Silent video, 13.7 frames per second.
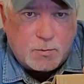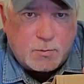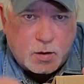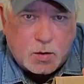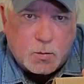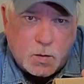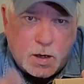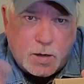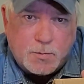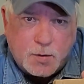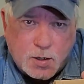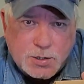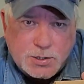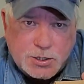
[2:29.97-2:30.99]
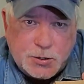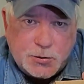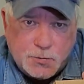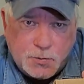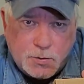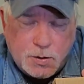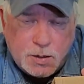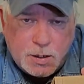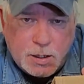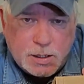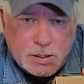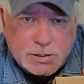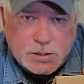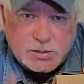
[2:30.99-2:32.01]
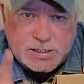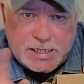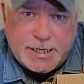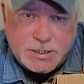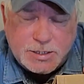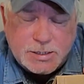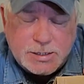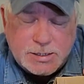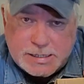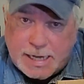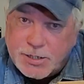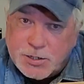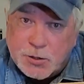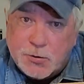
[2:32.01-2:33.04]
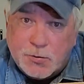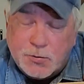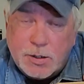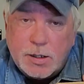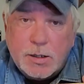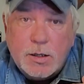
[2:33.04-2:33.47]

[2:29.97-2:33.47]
part 1, part 2. So stay tuned.